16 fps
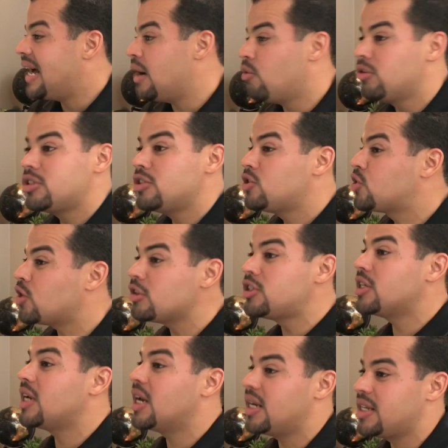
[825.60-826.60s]
I wasn't
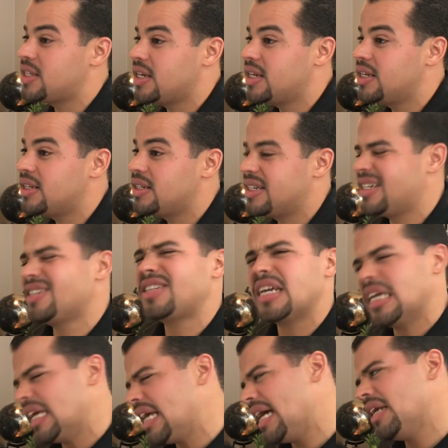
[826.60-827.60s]
searching anything. I guess I
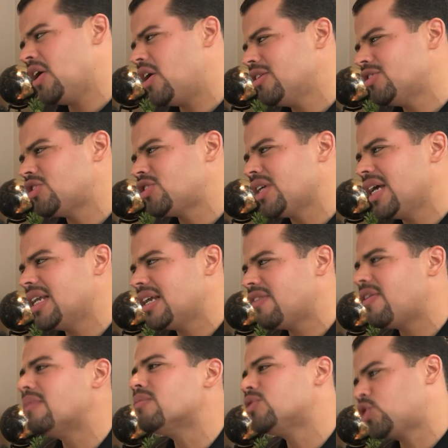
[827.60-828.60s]
could kind of understand it
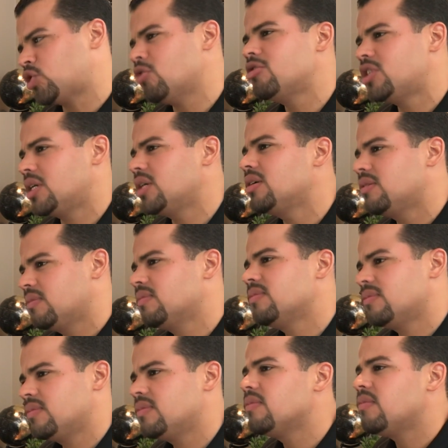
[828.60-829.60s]
if I'm searching.
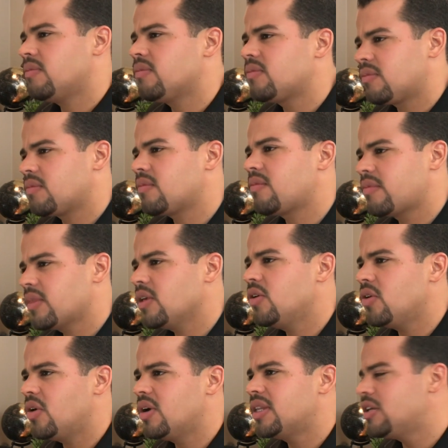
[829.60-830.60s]

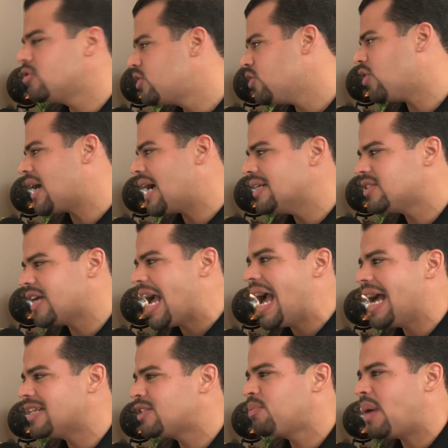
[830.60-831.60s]
And then you see all kinds of
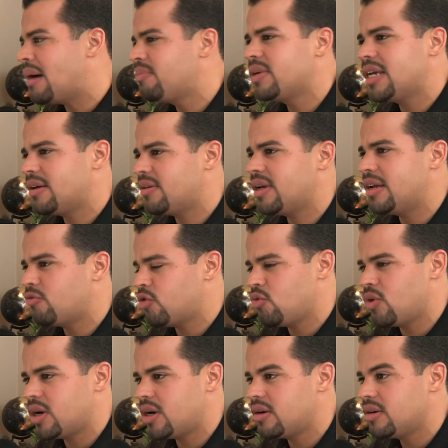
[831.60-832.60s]
ads popping
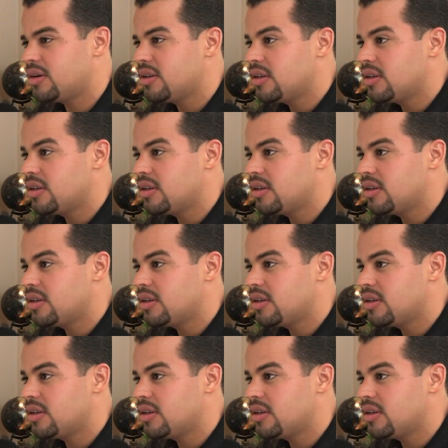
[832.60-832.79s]
everywhere.